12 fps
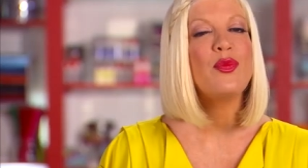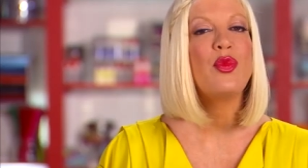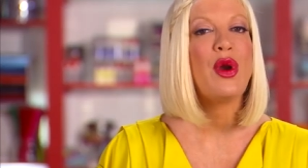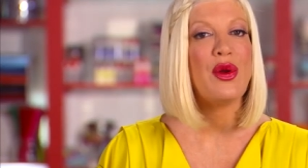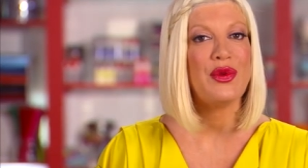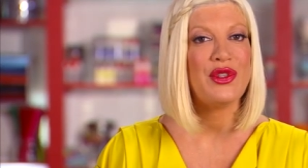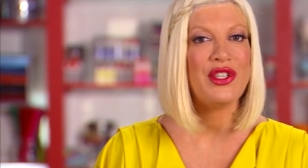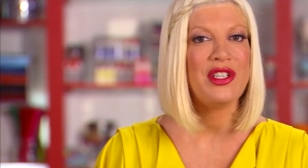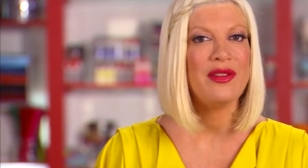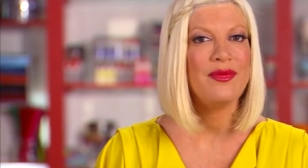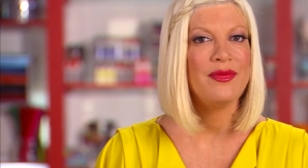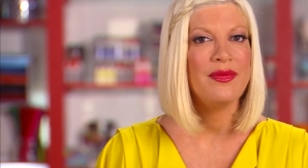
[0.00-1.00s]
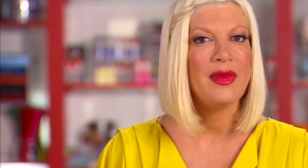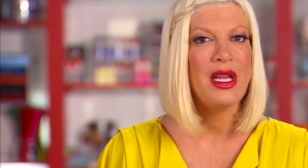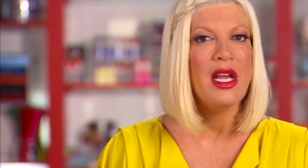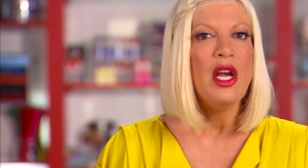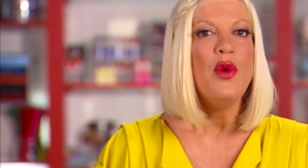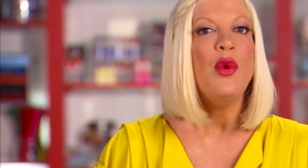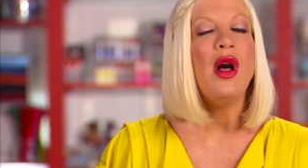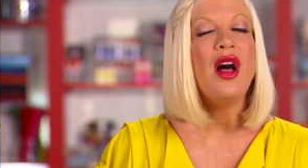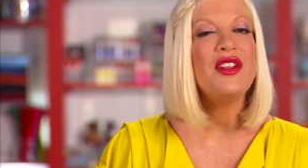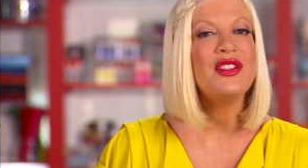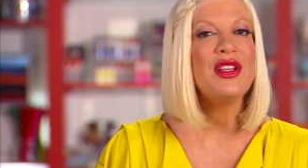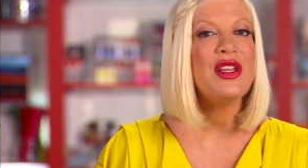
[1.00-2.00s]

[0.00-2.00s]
a brooch. We'll also